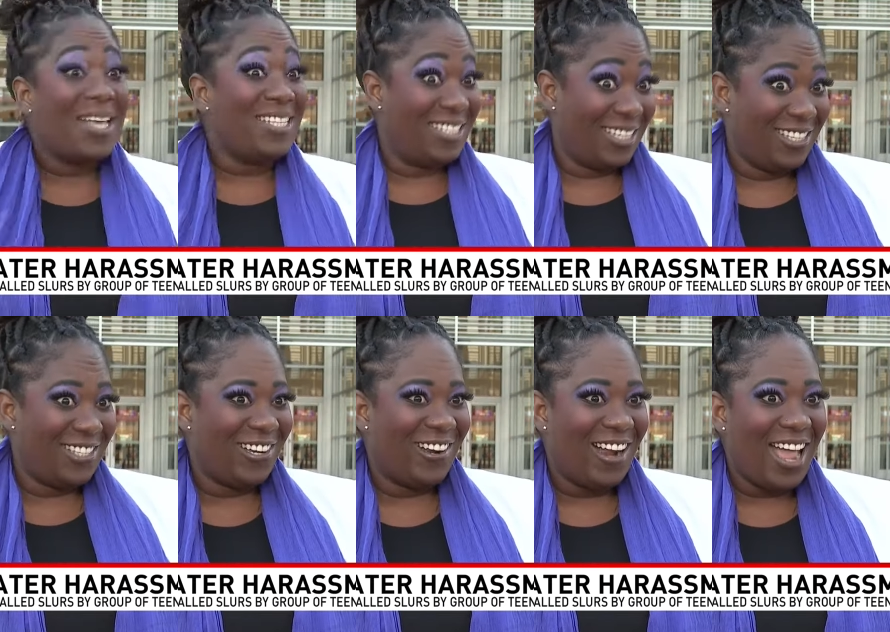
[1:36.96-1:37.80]
My
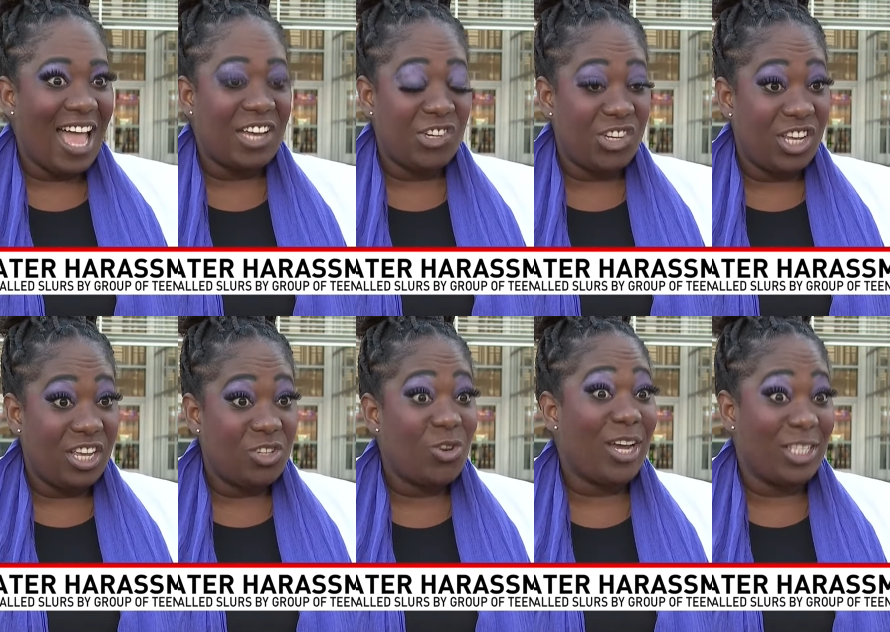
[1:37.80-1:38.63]
sister
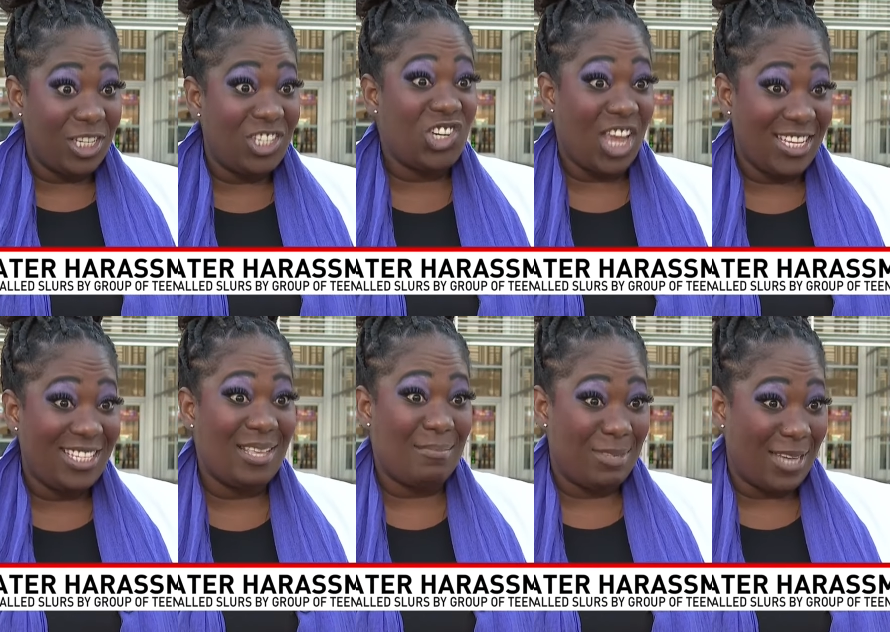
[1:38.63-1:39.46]
actually tried to
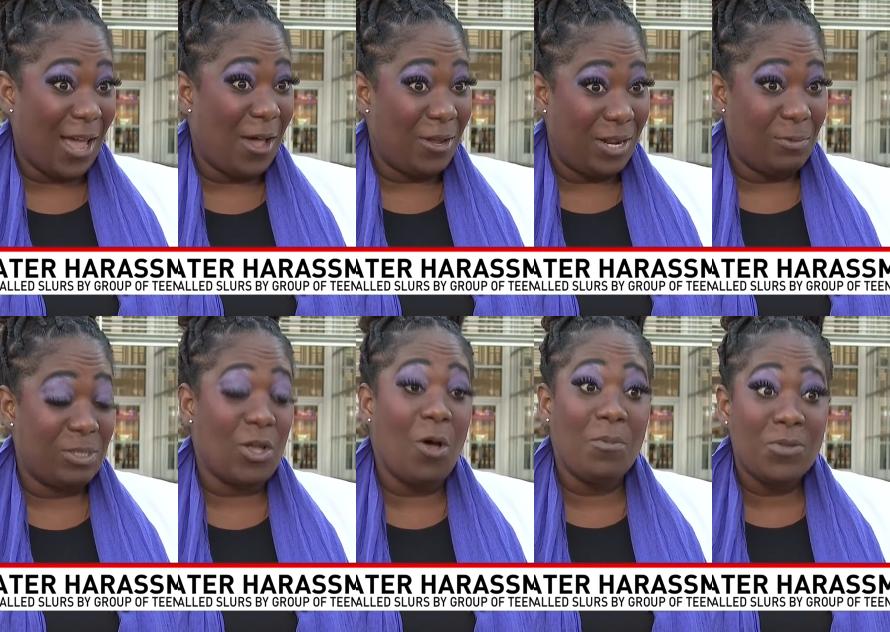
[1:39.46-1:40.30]
chase them down and
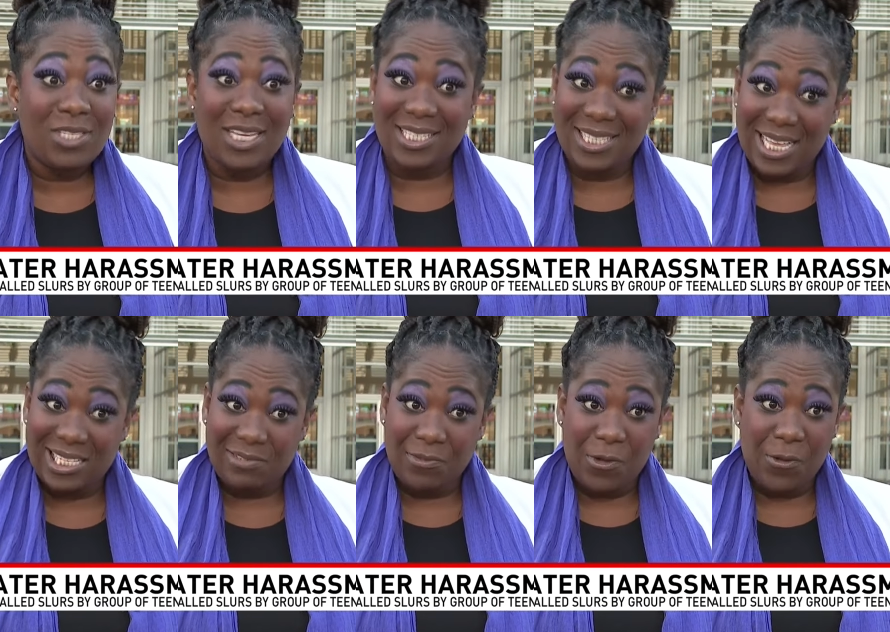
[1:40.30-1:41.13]
was almost
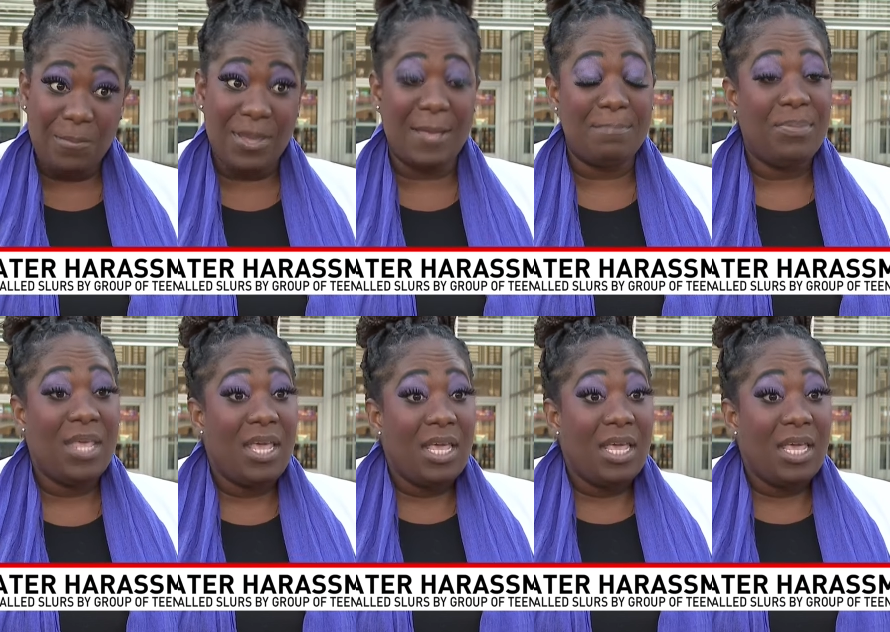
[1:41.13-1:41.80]
successful, but